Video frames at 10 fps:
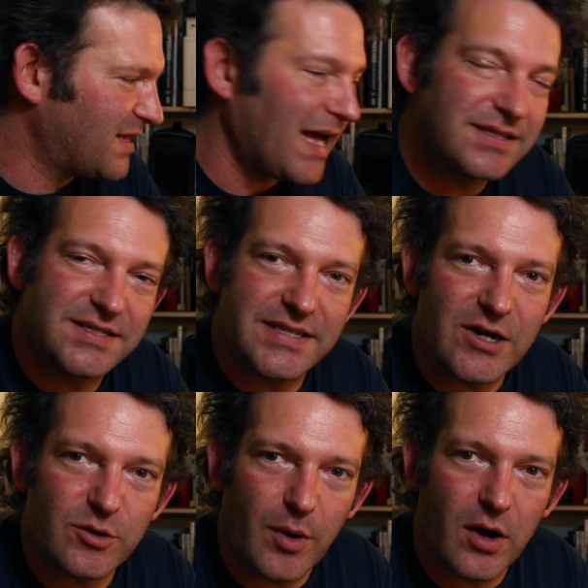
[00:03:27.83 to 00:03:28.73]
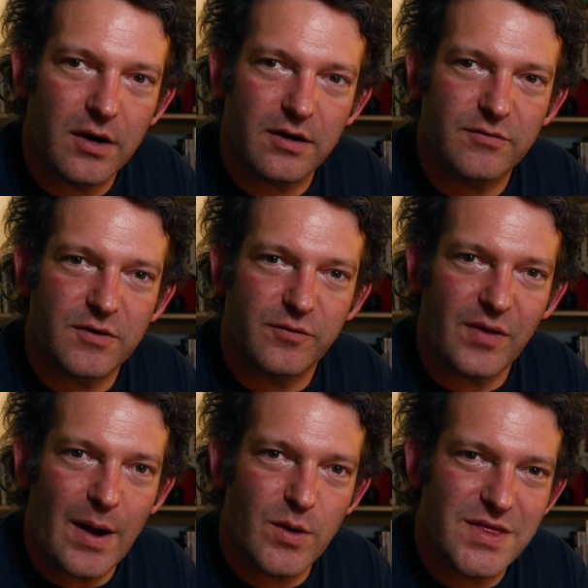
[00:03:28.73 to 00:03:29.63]
that center part of the
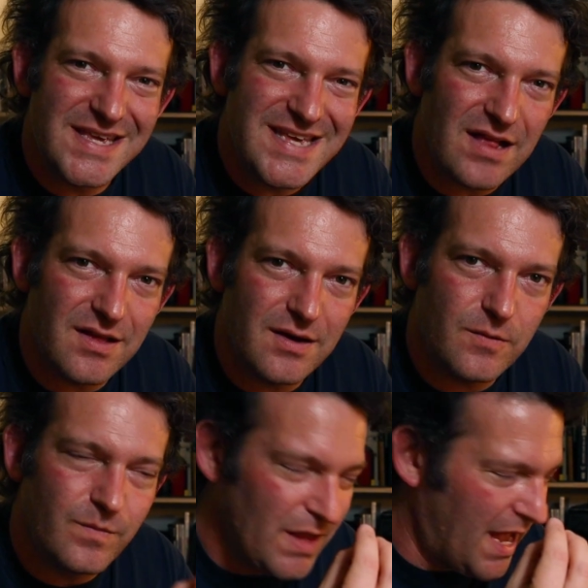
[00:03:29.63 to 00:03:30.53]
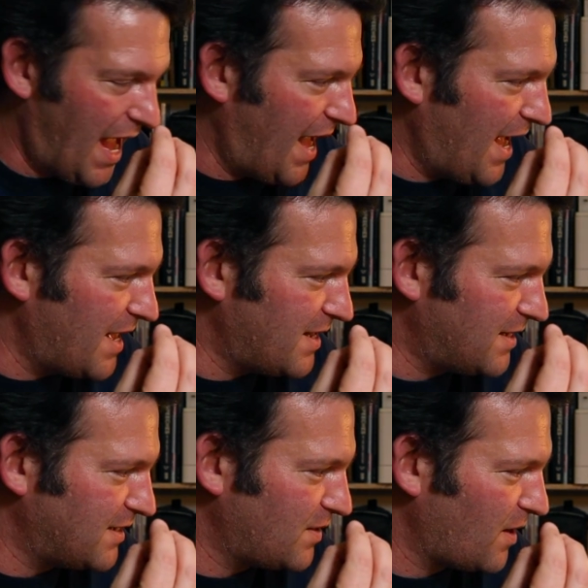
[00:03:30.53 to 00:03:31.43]
flower, the yellow,
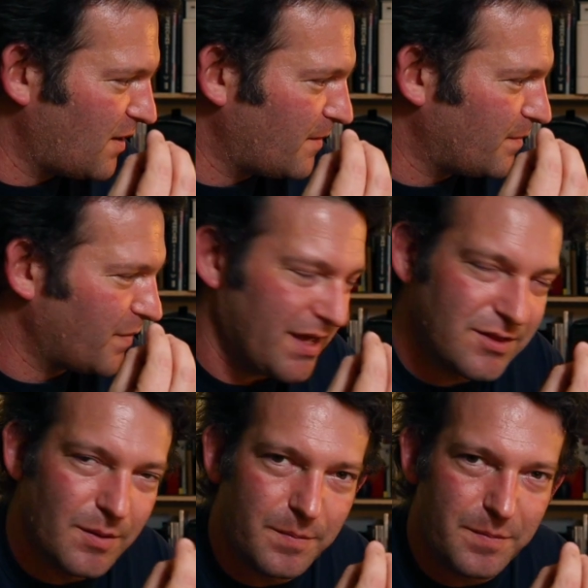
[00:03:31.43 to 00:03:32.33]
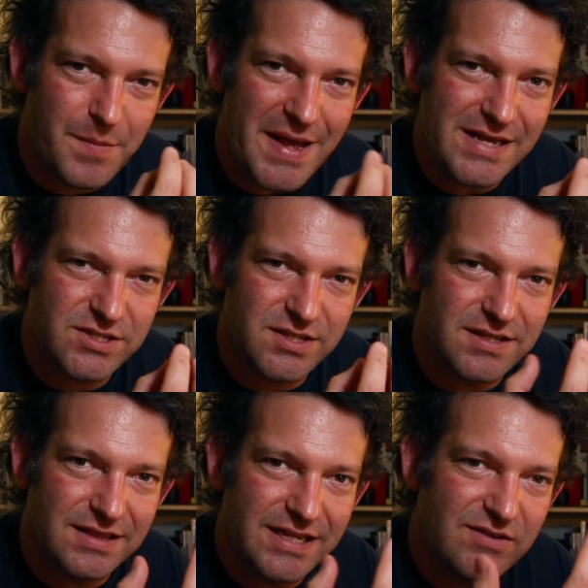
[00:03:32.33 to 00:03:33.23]
and um, and the base
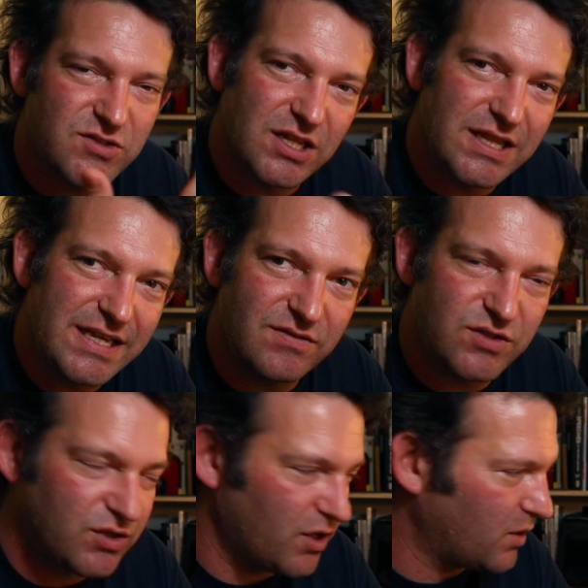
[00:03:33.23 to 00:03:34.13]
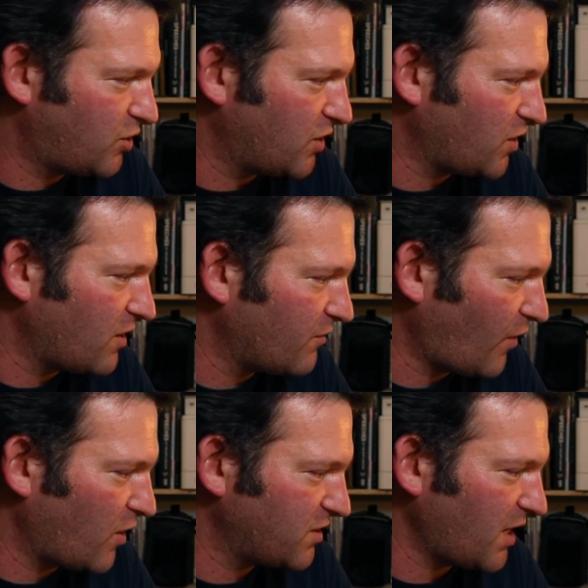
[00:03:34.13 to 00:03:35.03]
of the leaves and the leaves, you know, just on the
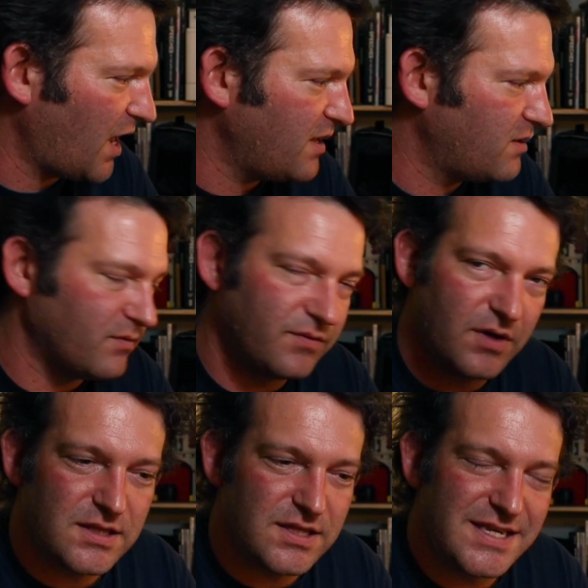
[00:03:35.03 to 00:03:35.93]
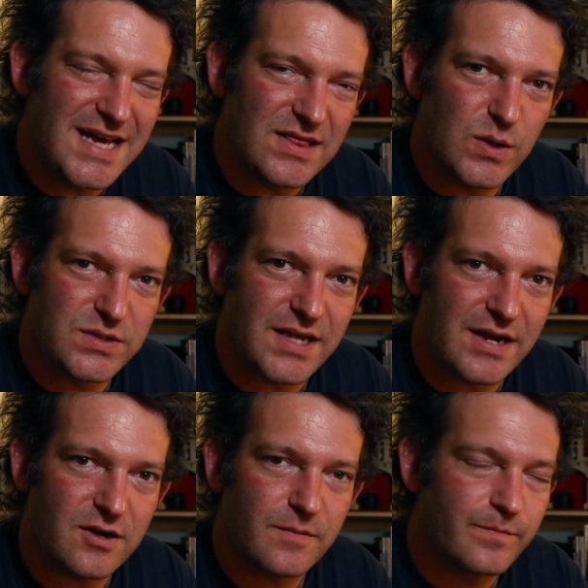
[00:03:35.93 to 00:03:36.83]
far side of the yellow
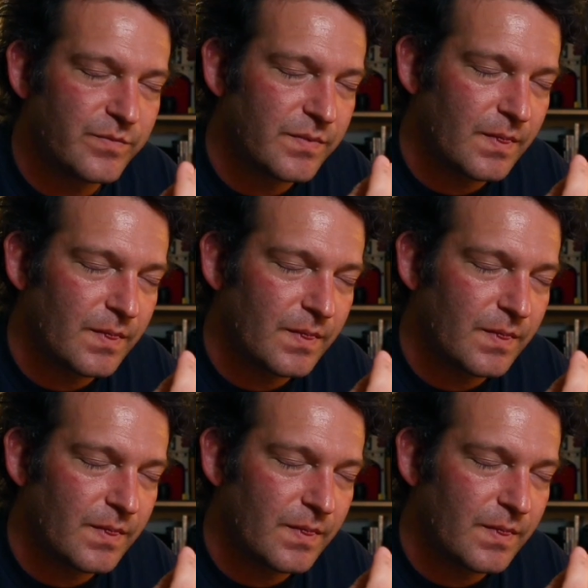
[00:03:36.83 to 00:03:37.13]
center,